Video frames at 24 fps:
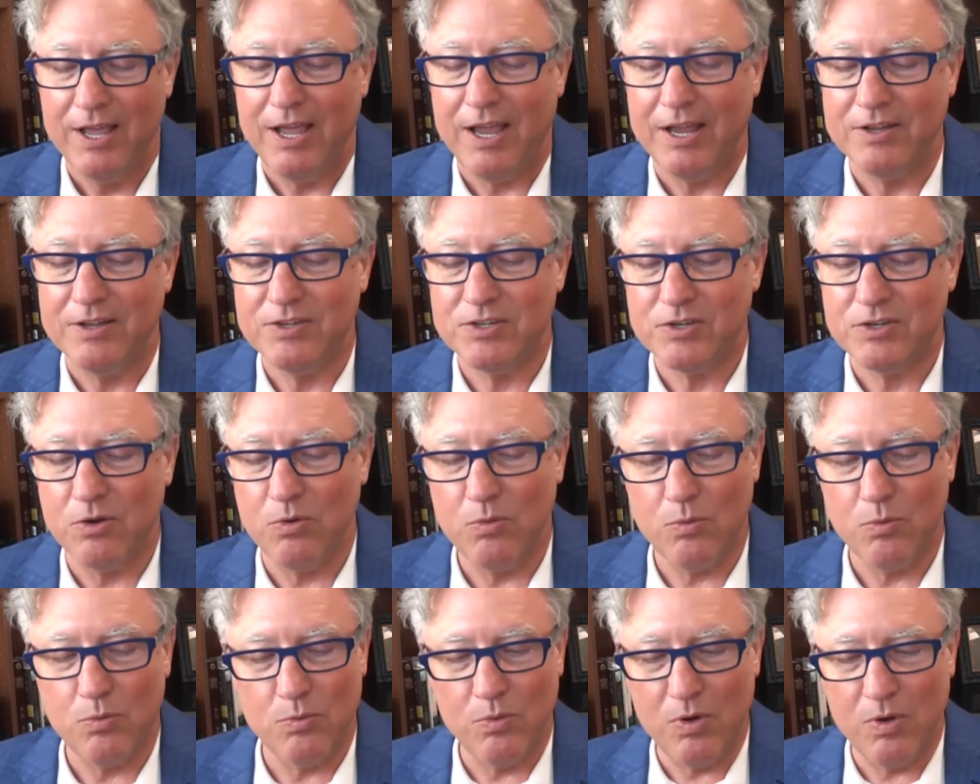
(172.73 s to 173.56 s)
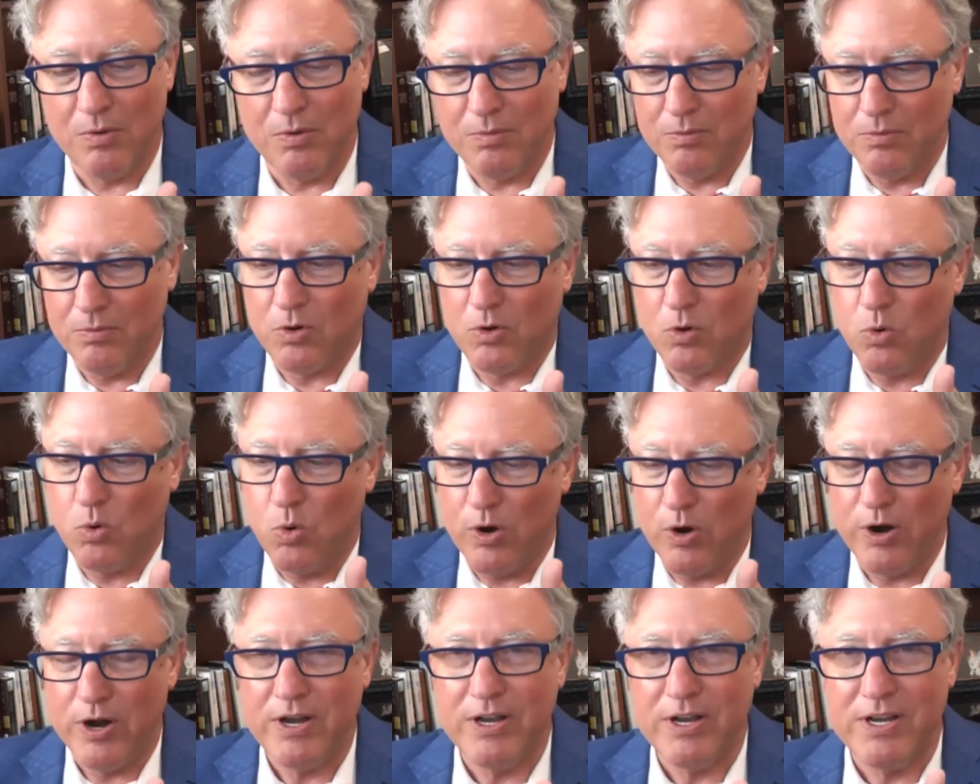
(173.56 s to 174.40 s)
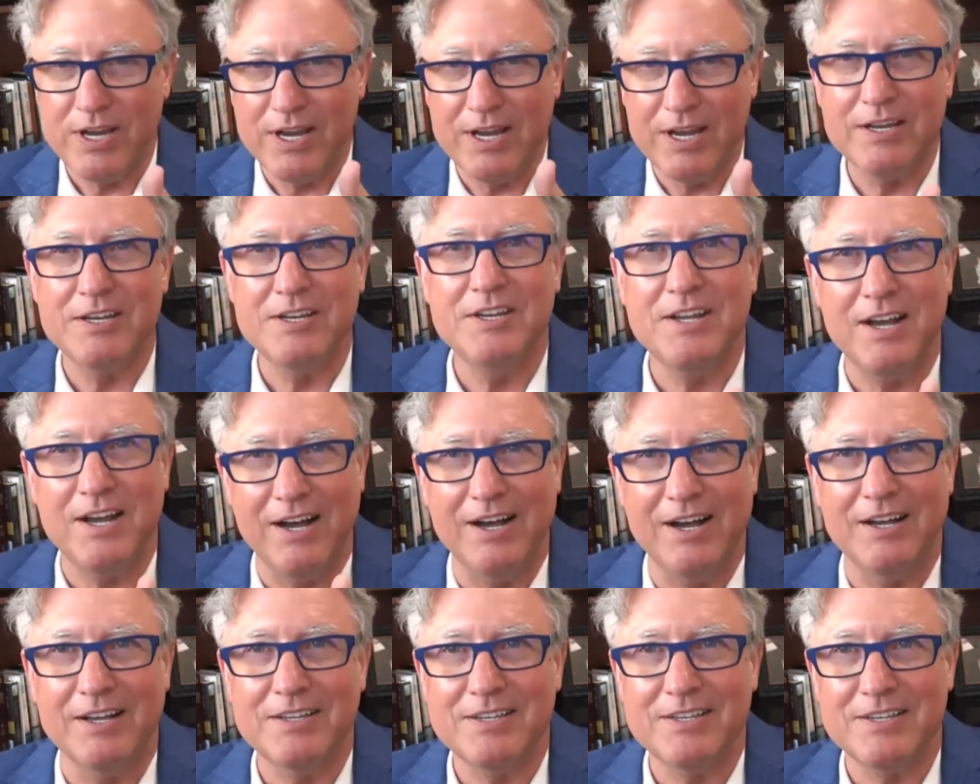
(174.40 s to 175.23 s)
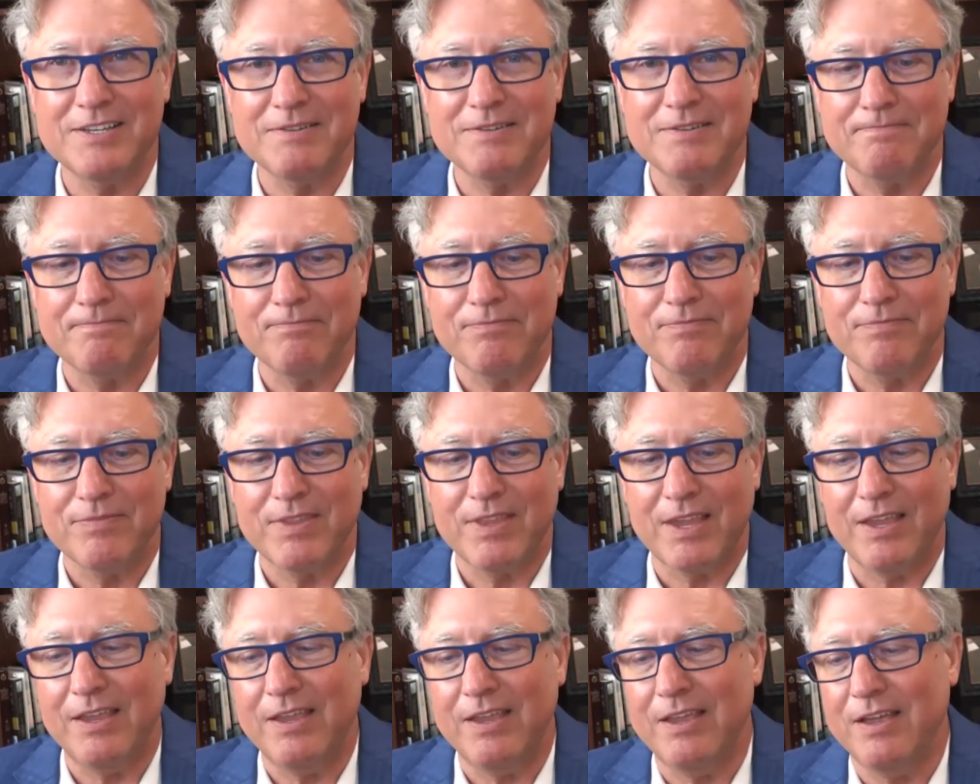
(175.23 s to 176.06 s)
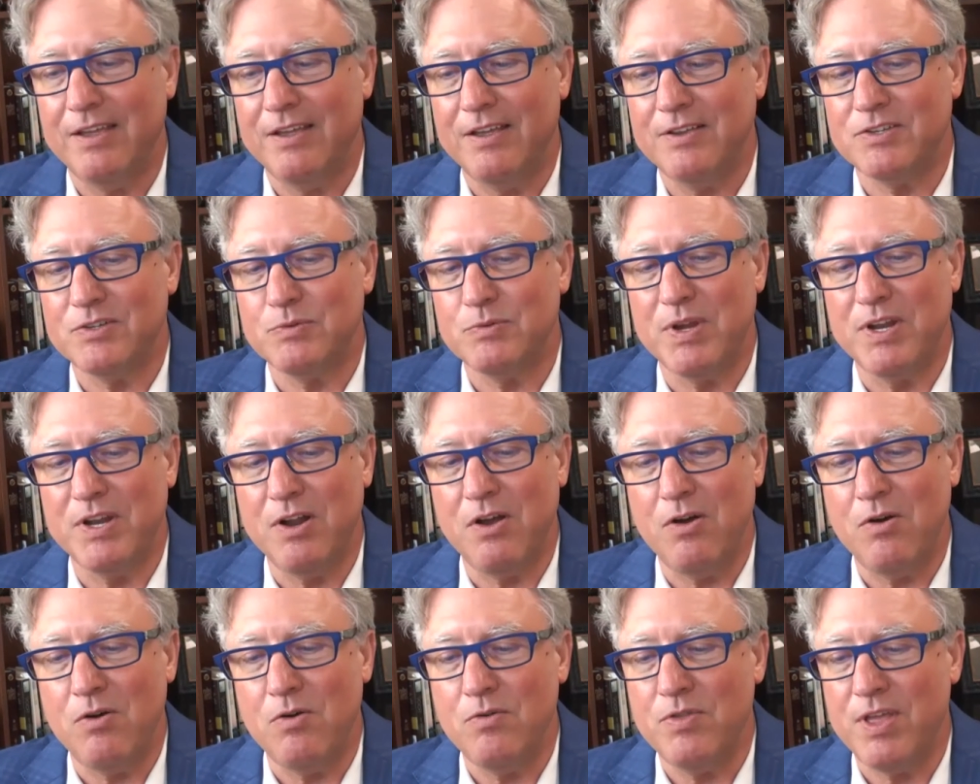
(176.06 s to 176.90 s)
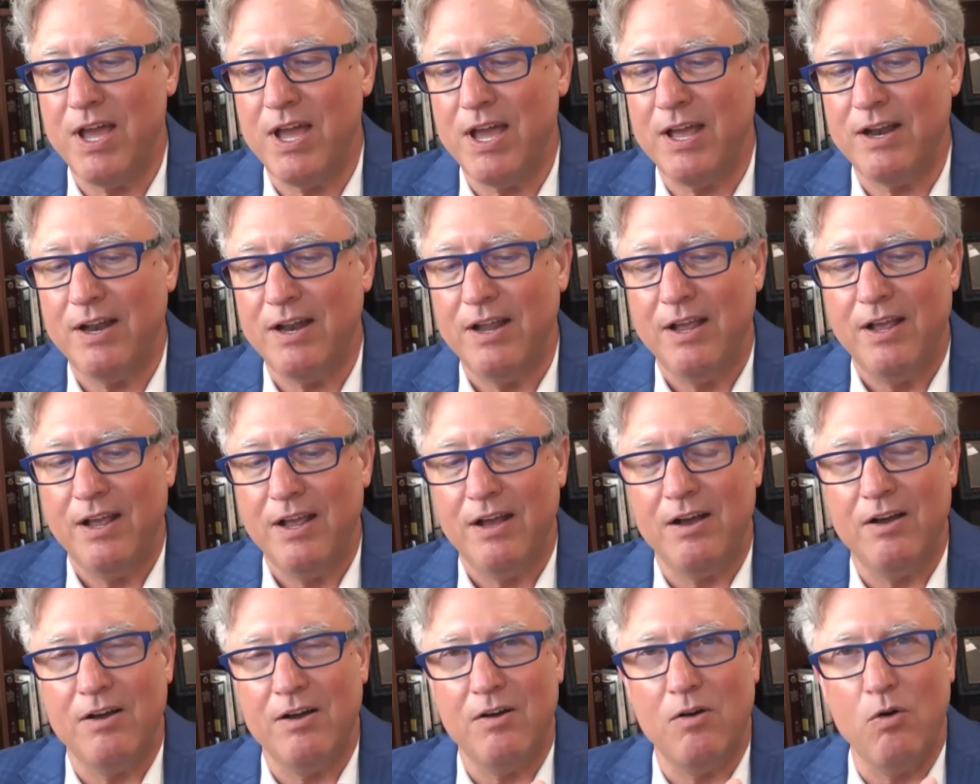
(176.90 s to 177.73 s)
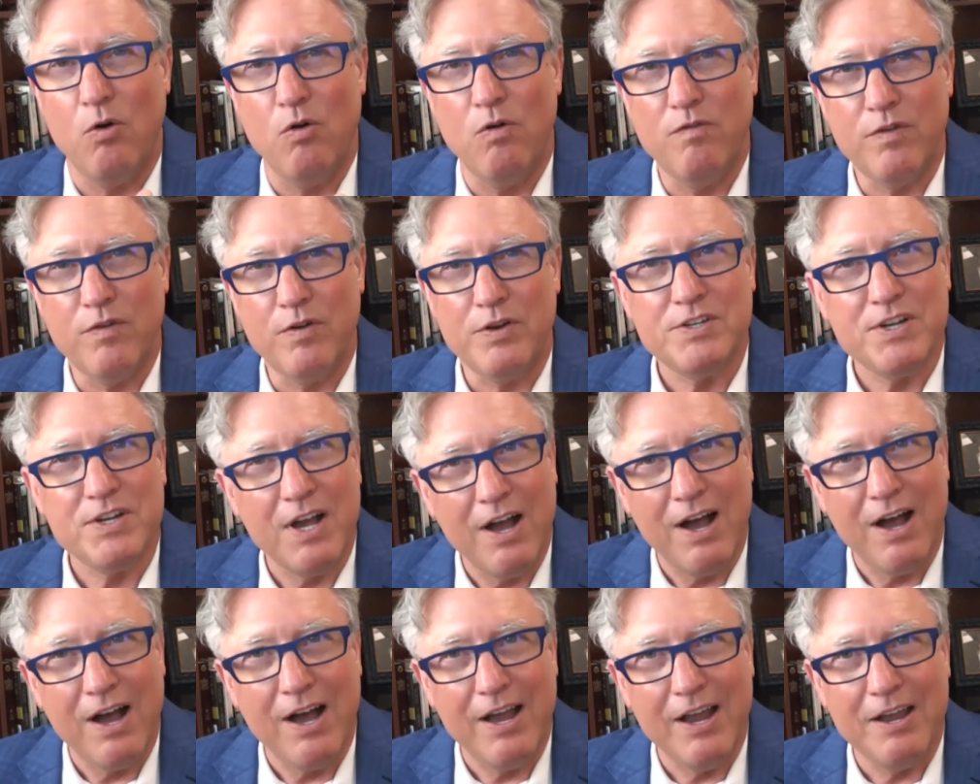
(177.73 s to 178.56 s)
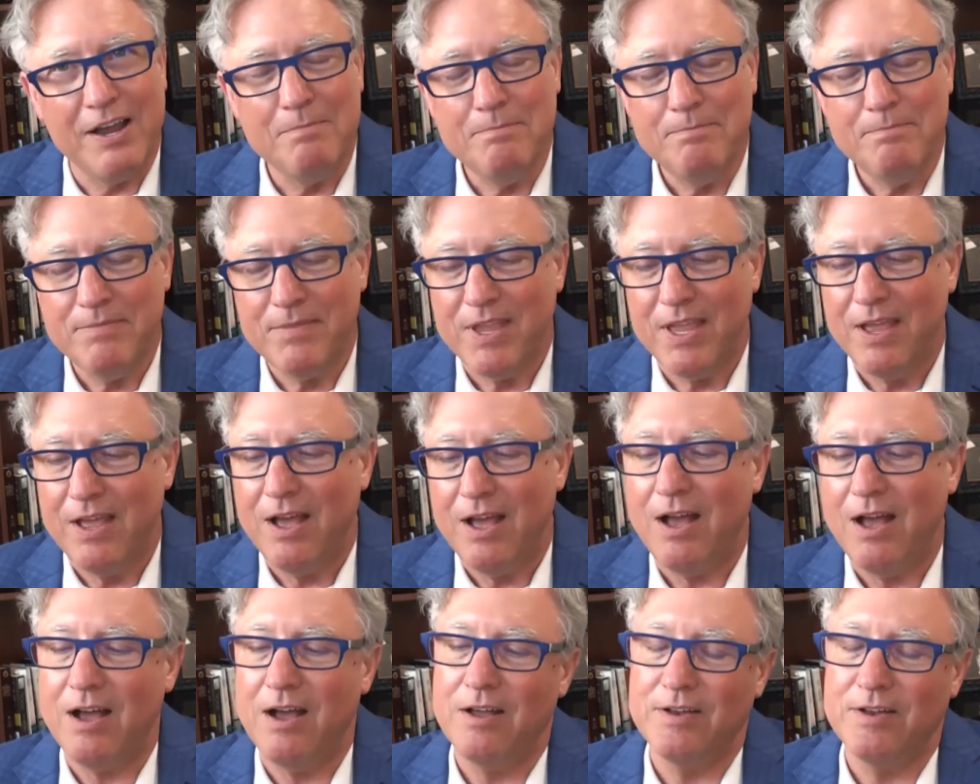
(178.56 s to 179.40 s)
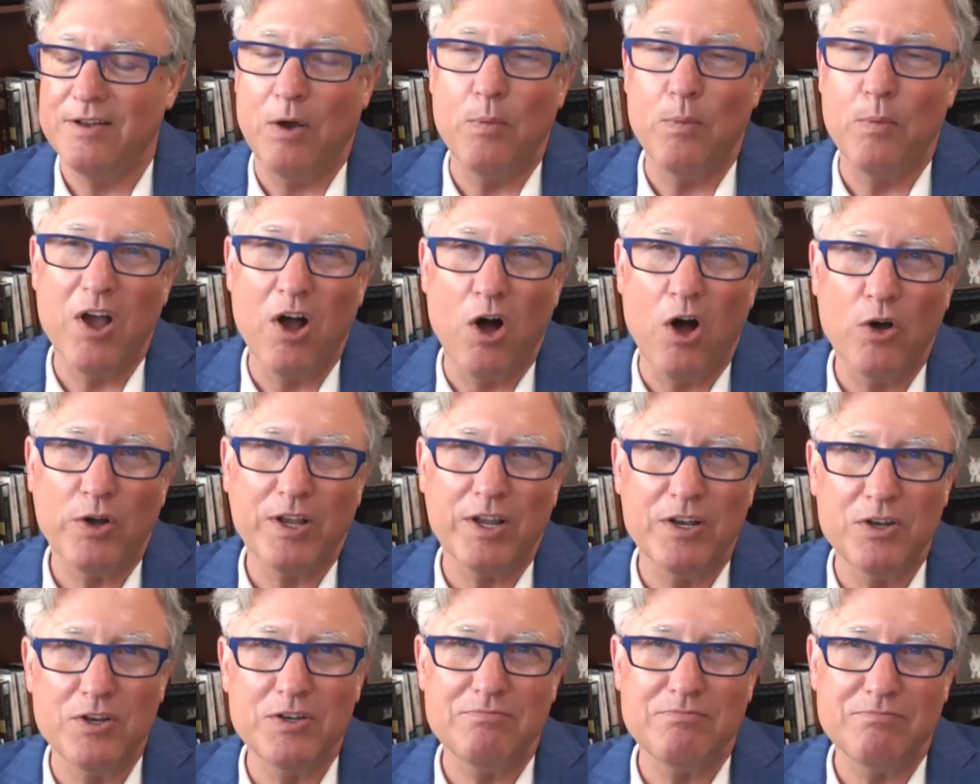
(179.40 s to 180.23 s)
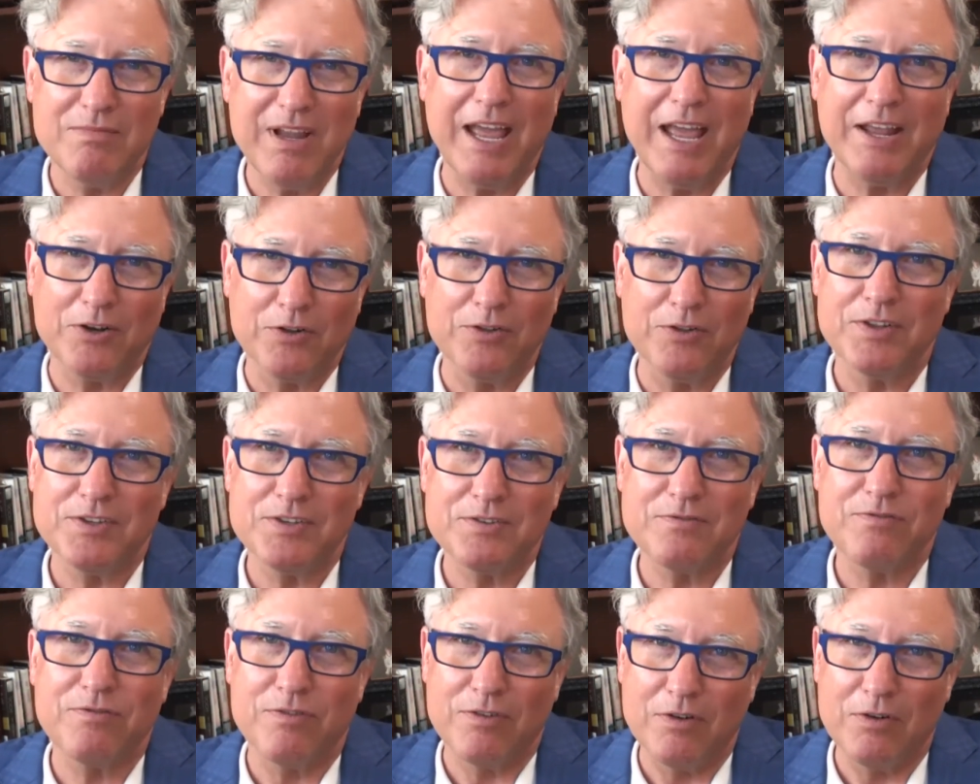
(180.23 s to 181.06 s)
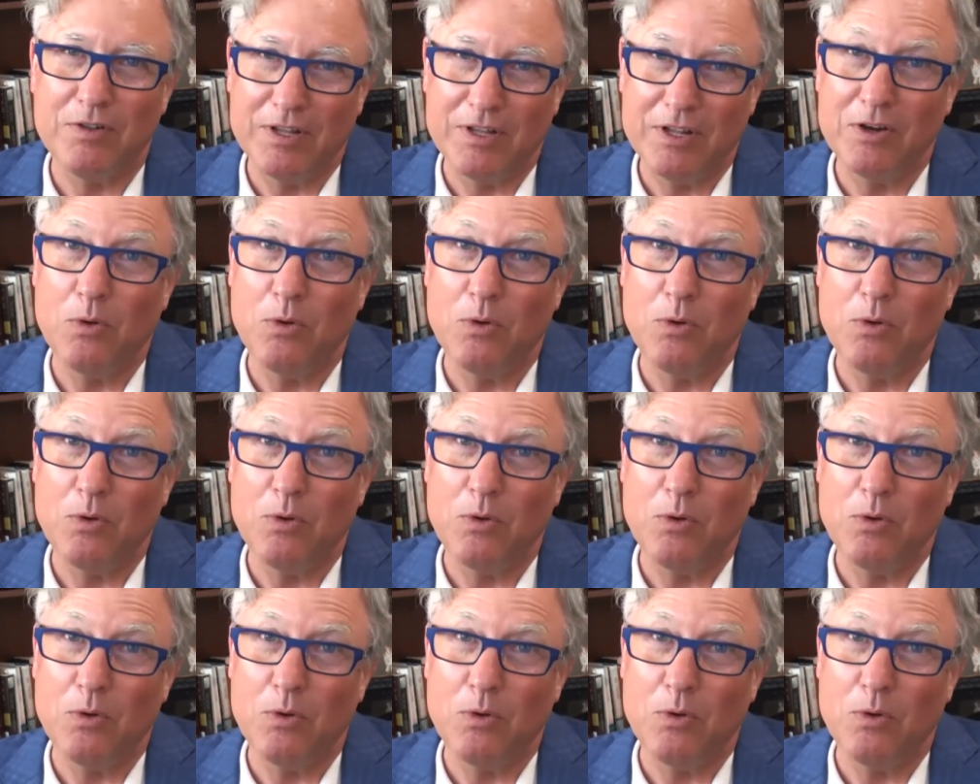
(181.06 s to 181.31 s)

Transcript: And so what quarantine does is we know that over time, now we all can handle this for a little